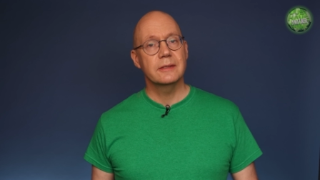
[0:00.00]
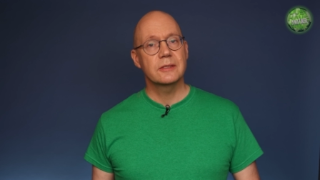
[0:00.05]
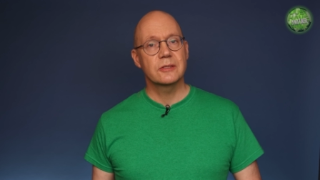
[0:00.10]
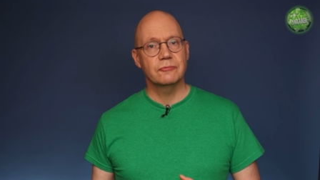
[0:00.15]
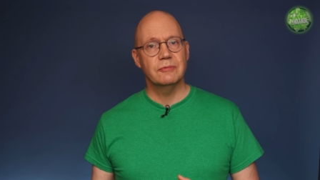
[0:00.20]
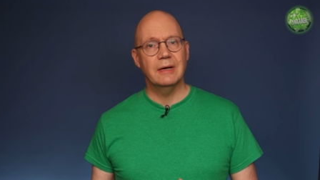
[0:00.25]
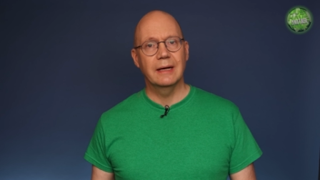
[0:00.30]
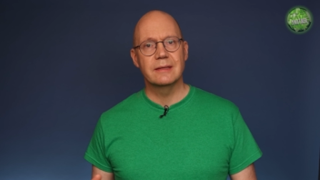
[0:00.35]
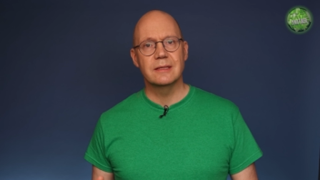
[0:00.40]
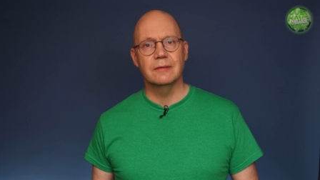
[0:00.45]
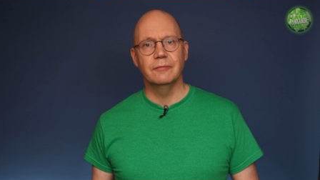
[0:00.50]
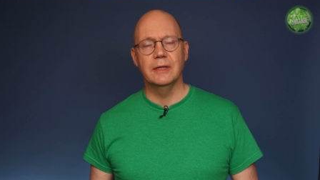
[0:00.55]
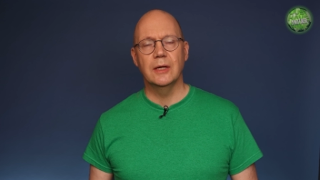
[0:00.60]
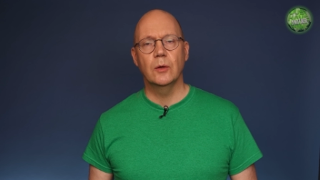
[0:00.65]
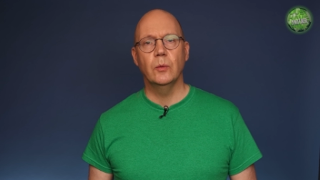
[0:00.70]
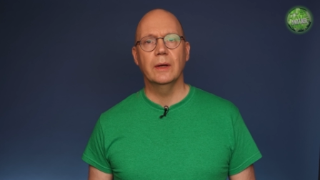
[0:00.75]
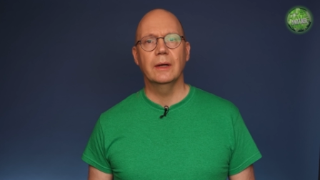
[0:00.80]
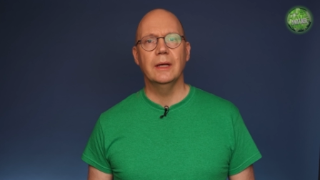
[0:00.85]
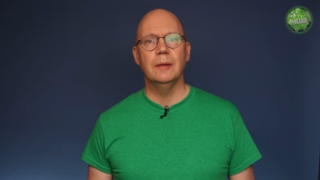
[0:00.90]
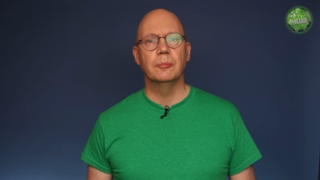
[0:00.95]
It's relatively
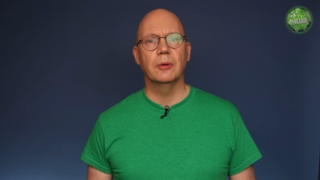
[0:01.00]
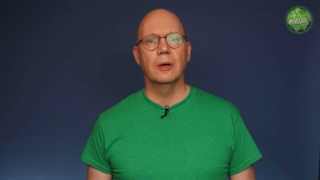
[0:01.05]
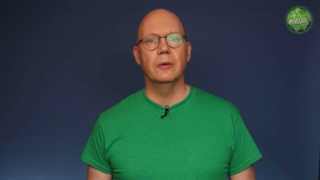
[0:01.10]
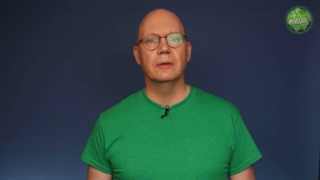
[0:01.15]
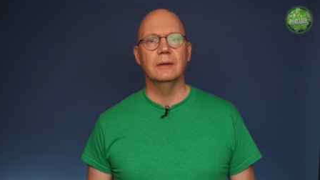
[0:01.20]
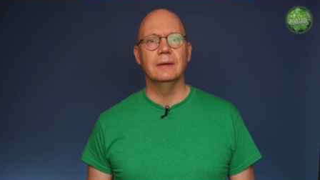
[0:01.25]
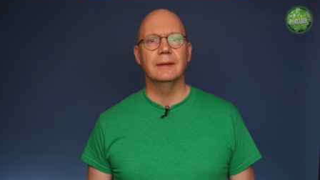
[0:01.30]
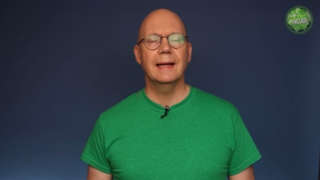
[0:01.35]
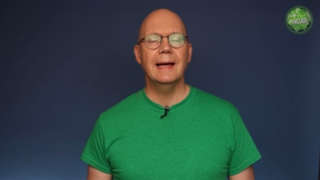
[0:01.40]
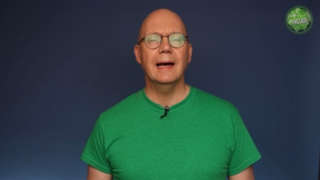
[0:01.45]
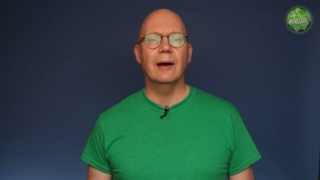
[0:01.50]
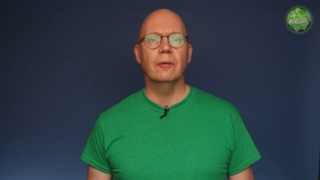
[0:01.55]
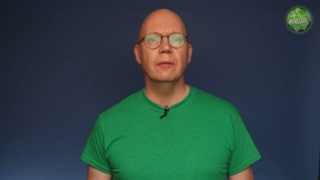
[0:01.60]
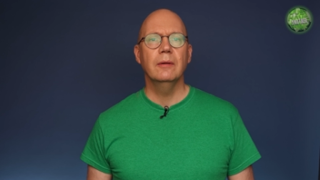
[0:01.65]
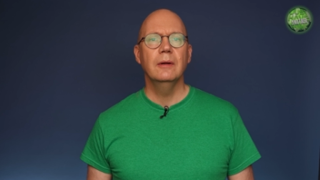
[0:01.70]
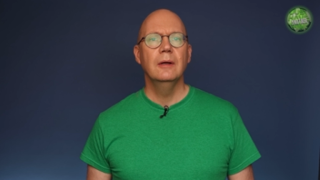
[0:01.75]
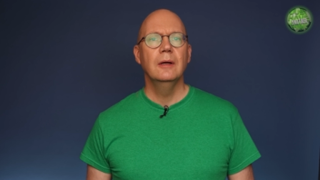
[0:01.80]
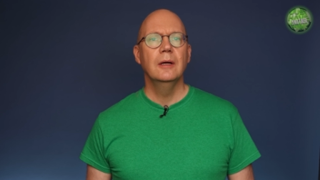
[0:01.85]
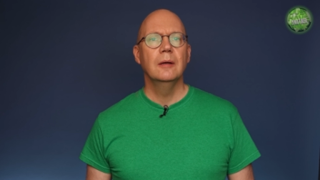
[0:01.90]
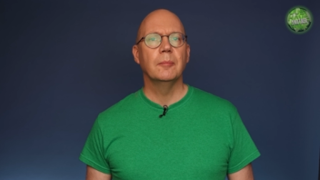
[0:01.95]
quickly broken
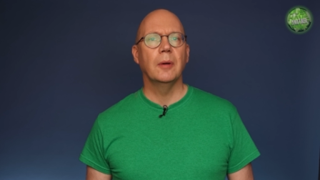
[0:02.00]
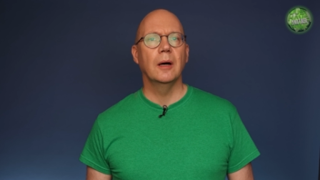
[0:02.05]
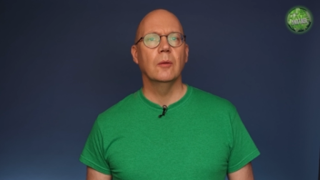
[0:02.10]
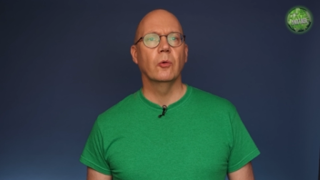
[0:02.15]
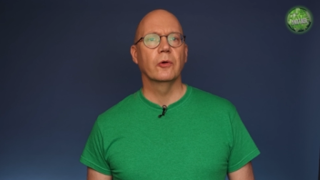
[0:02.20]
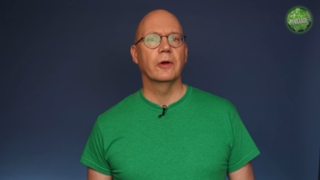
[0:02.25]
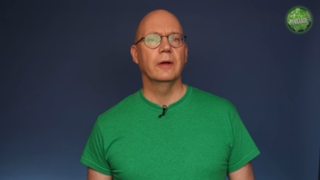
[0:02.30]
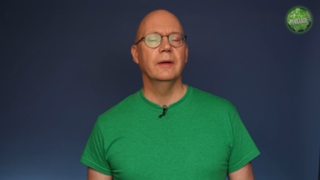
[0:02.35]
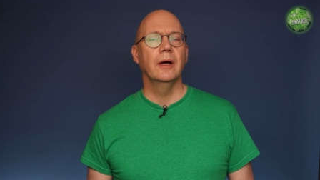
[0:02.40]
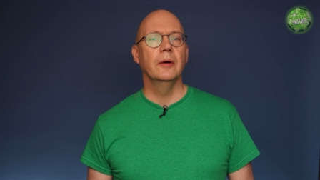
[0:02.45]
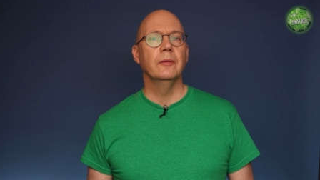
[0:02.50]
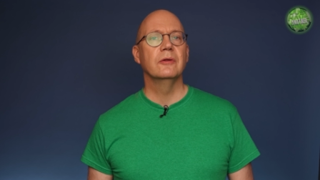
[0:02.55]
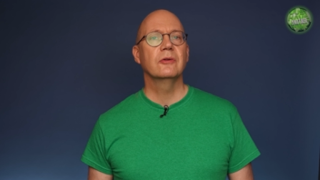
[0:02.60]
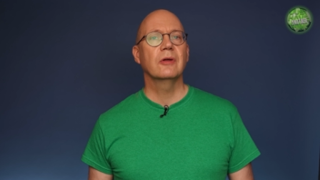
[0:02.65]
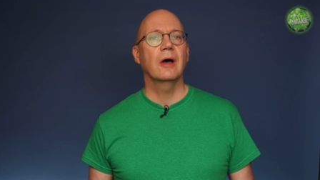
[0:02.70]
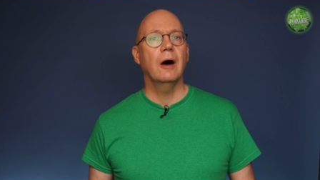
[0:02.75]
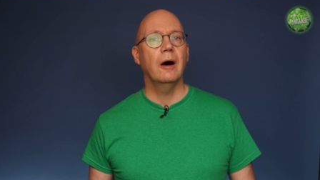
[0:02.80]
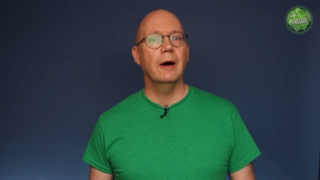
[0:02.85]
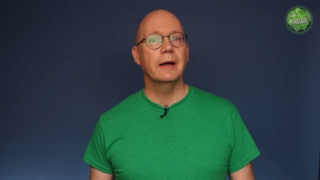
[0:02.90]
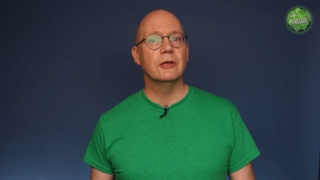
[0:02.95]
down by what are known
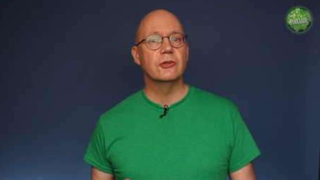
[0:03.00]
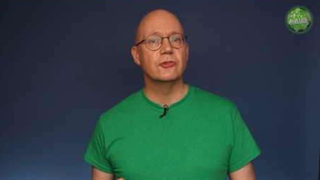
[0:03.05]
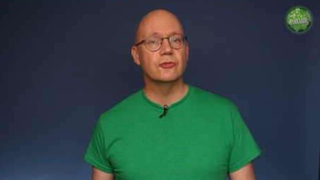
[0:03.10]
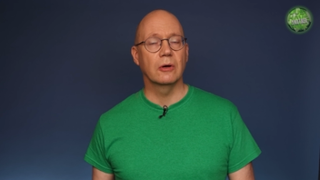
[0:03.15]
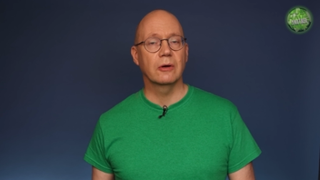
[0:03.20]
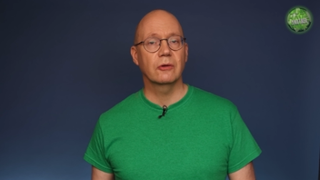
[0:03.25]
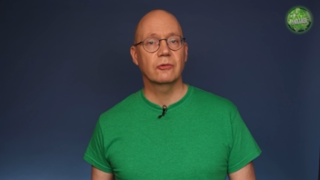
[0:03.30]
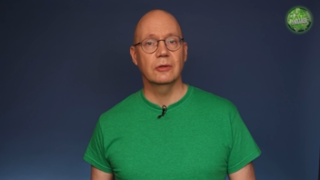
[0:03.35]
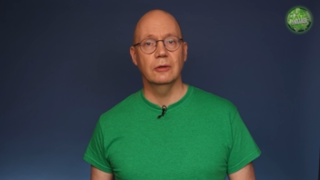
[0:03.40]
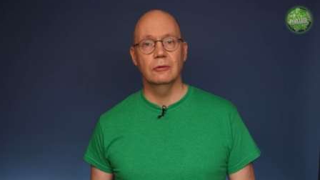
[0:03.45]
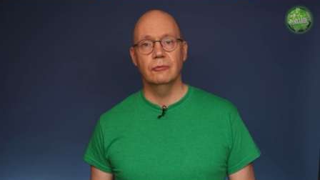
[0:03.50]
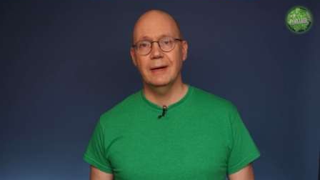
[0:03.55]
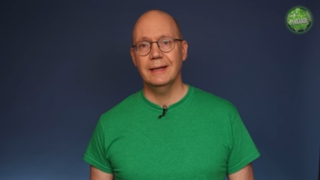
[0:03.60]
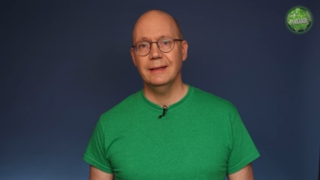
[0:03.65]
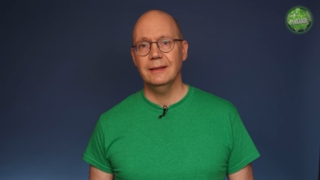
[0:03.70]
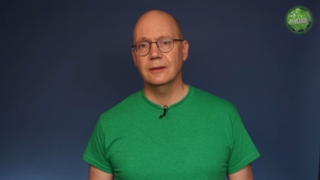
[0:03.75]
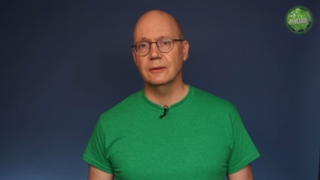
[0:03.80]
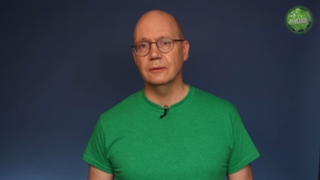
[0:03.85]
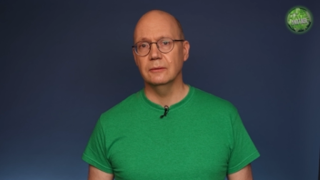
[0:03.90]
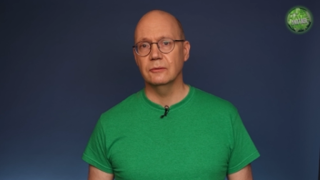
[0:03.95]
as hydroxyl
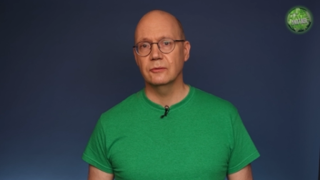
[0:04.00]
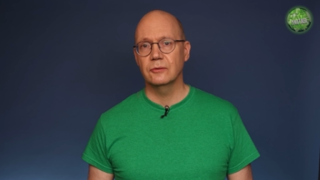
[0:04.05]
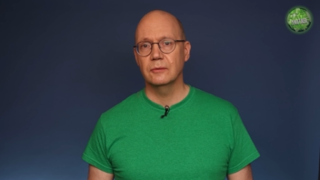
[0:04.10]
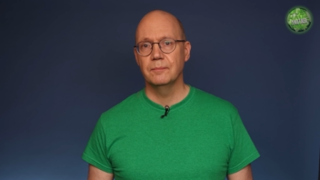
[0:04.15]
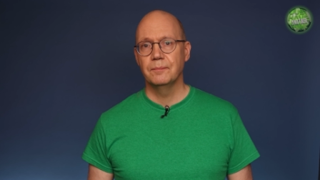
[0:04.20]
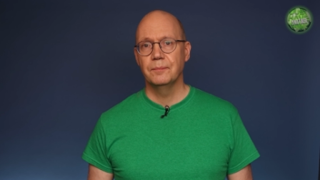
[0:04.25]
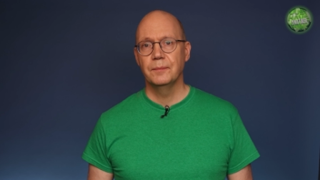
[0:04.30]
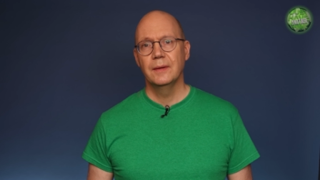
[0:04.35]
radicals.